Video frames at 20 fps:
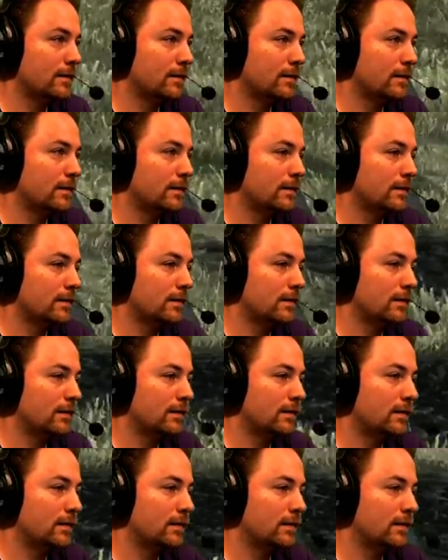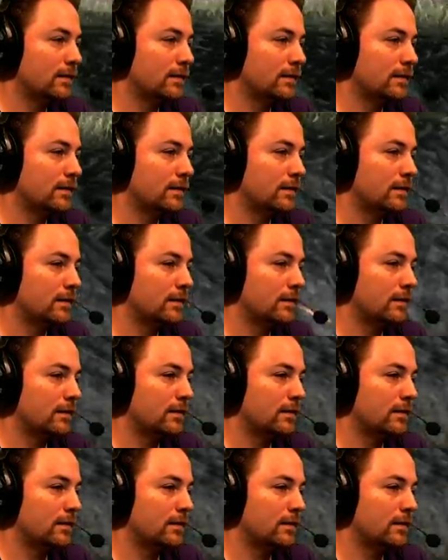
Nobody speaks.